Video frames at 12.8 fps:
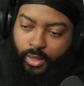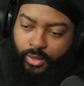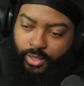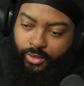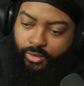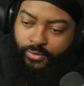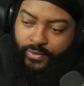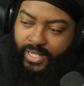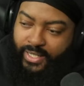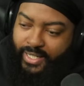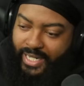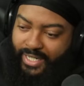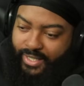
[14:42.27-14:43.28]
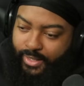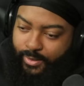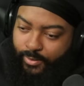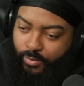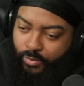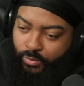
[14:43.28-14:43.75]
This was fantastic.
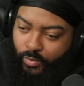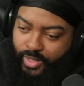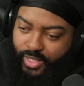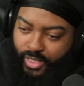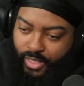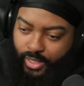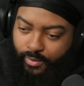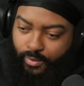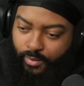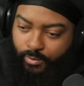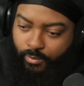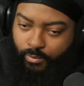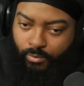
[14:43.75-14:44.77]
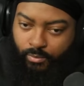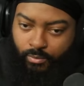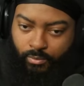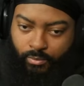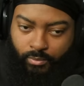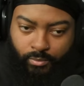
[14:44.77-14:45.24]
Once again,
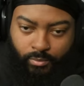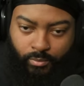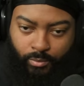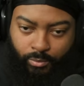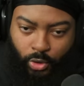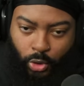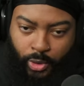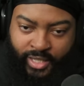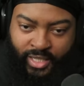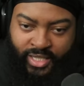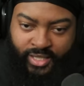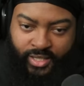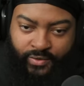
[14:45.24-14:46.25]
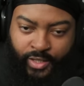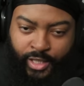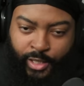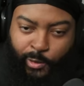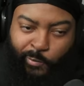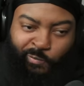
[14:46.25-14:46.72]
go ahead and like this
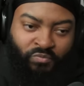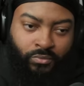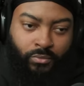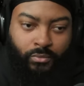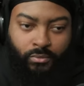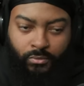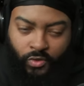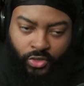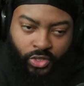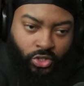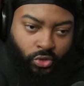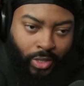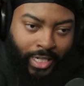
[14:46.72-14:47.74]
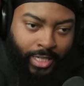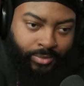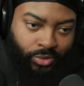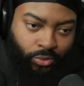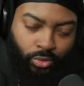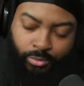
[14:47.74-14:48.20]
video. Subscribe
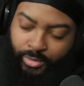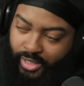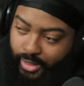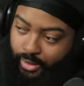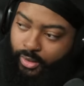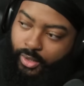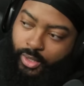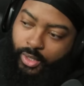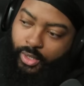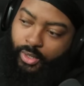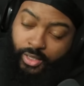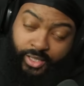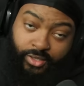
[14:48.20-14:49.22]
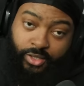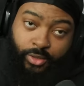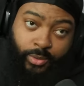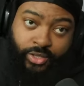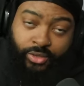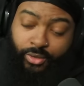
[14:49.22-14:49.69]
to him, man. Link to the
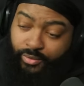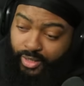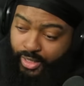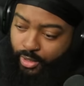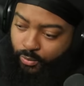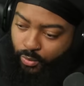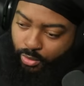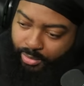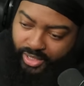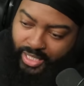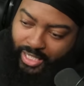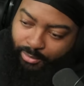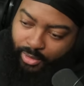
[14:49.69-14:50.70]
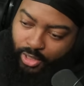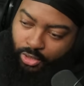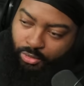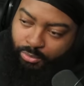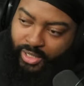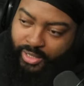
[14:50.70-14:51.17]
original video will be down below.
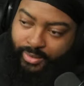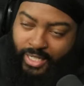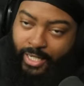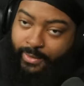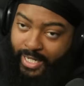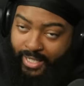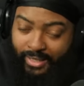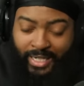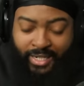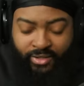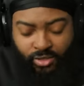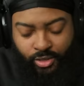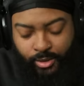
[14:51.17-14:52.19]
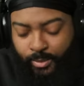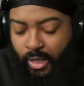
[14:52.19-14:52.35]
But yeah, that last clip